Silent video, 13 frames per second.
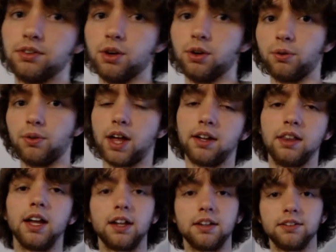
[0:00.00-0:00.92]
So,
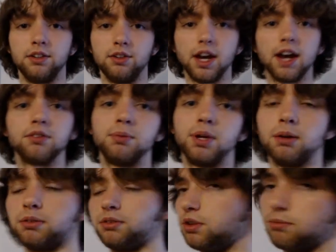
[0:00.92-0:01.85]
that, like I said, you have to be
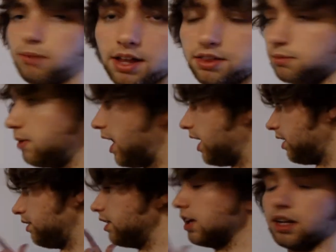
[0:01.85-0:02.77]
able to do the
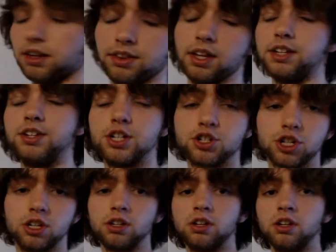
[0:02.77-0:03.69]
mathematic, the, the
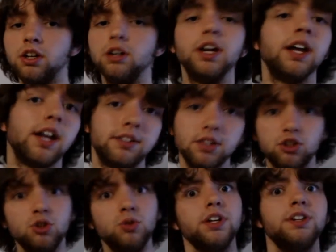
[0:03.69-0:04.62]
addition. And I
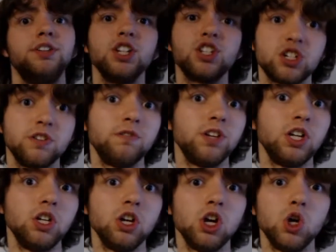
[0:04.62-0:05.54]
did do an addition
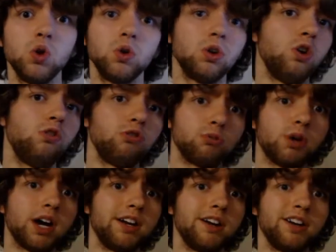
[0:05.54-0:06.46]
video over
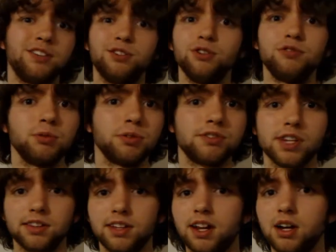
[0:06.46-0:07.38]
binary too, if you want
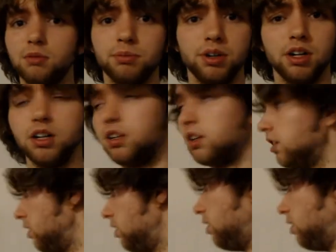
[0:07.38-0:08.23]
to check that out. But